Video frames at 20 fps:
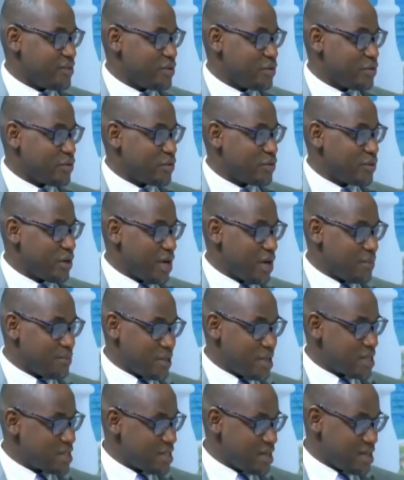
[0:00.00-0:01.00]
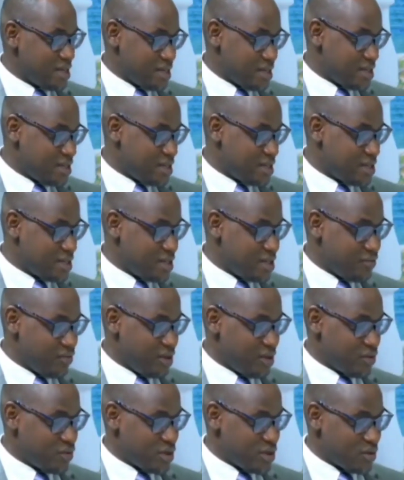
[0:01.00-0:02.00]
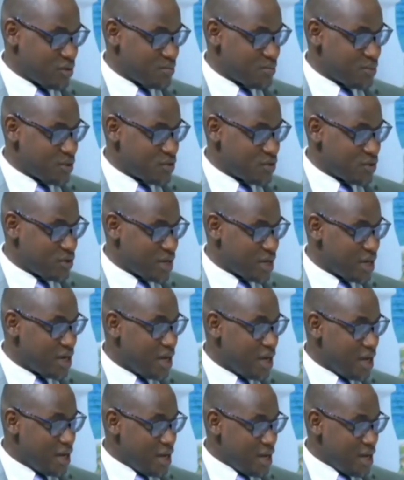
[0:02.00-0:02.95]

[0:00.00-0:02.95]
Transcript: Yesterday the Chief Electoral Commissioner